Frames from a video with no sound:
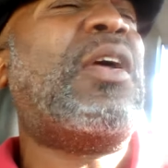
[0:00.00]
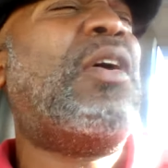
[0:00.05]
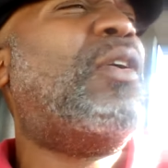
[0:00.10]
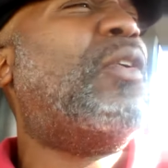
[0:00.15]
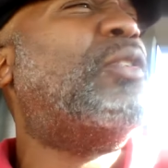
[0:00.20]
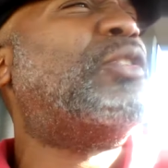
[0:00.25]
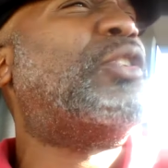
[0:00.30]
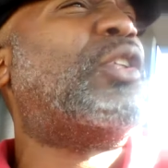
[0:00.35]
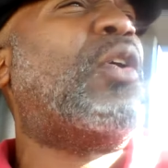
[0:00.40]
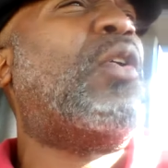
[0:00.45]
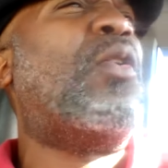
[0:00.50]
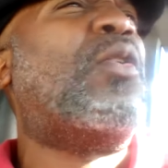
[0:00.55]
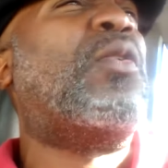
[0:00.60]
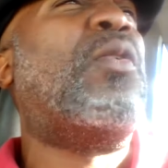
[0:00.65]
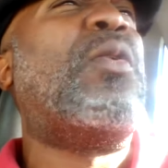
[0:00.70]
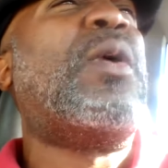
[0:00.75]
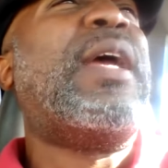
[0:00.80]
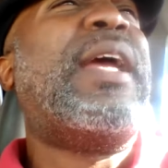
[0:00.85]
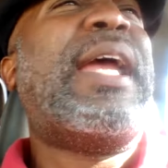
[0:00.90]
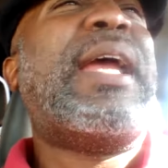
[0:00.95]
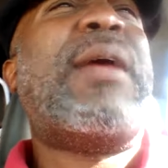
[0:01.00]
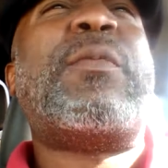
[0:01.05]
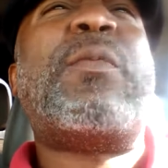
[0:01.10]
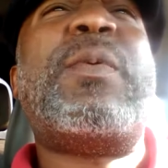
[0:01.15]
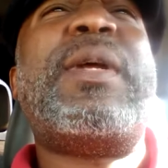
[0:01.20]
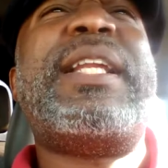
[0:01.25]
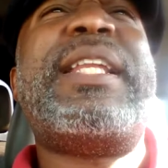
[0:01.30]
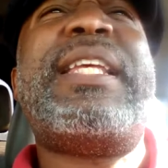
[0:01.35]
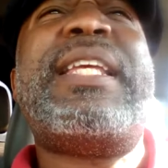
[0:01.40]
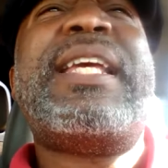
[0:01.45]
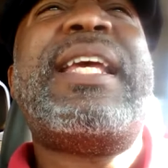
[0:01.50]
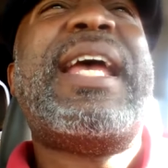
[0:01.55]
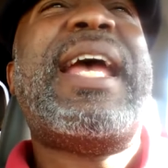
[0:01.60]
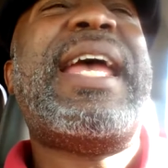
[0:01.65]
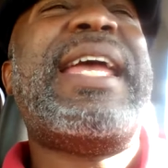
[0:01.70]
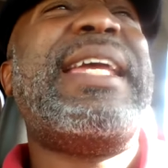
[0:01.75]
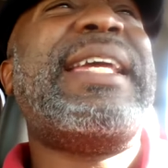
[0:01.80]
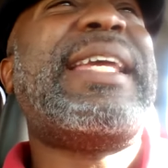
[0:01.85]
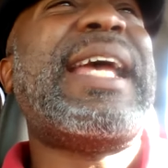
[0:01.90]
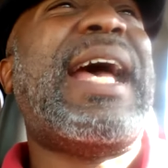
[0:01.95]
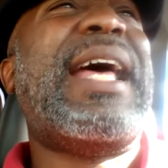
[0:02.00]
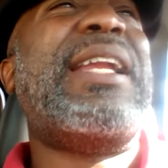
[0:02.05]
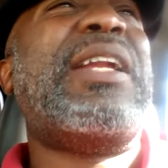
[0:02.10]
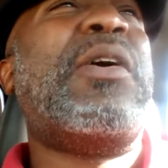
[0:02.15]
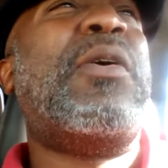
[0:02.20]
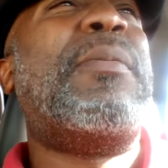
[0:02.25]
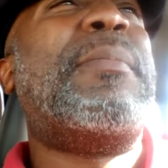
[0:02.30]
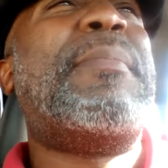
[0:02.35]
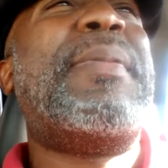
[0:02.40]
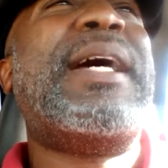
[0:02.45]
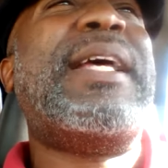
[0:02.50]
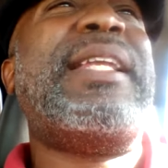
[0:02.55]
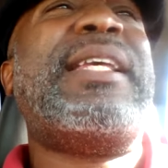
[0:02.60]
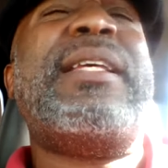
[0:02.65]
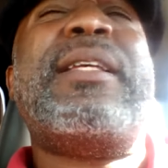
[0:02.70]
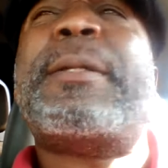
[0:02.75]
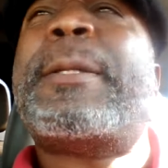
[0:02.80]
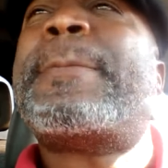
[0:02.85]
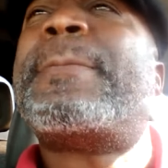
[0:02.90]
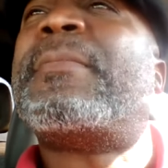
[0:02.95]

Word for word: clothes on and really ain't got no money.